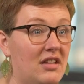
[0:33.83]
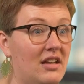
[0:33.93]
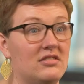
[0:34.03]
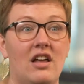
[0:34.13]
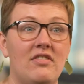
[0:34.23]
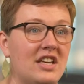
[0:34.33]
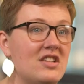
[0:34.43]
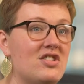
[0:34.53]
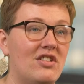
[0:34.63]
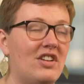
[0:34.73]
like loving
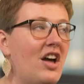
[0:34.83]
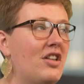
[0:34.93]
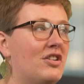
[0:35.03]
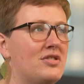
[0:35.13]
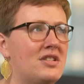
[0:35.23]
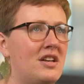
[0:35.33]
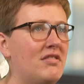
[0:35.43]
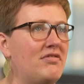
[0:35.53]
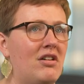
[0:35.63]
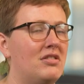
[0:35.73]
and serving others and i
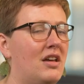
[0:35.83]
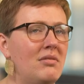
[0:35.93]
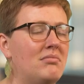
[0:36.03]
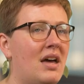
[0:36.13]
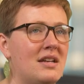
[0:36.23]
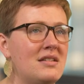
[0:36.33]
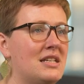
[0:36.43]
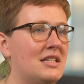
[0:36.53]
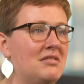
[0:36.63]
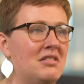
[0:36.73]
found that
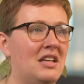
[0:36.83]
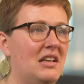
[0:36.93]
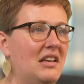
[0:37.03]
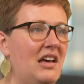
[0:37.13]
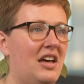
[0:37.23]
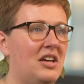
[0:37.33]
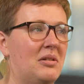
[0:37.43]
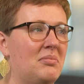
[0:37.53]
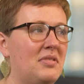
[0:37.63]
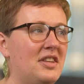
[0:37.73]
medicine
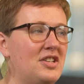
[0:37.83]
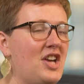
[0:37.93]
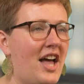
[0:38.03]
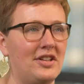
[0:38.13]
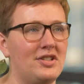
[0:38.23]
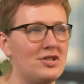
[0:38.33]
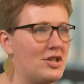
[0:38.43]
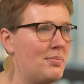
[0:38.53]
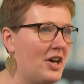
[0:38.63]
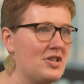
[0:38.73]
um, the challenge
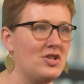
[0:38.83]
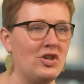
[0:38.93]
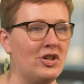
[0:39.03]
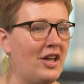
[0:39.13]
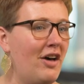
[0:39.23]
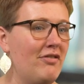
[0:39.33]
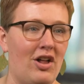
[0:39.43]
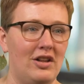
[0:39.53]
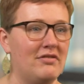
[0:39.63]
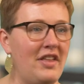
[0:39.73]
the puzzle of
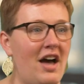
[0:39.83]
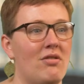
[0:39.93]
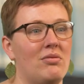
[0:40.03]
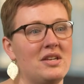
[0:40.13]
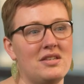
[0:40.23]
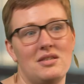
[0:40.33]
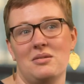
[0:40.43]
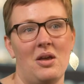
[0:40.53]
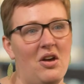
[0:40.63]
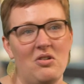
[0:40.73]
all of that
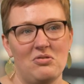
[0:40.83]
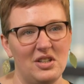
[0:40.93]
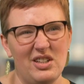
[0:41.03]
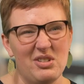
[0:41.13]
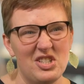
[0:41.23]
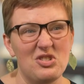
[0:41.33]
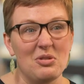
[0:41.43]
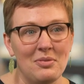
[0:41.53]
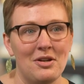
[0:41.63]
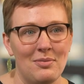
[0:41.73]
was really what
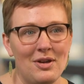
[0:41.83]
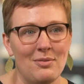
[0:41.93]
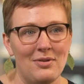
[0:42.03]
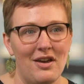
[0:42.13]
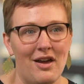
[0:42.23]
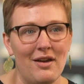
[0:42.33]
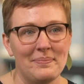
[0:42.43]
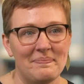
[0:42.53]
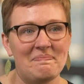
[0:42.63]
drew me to be a pa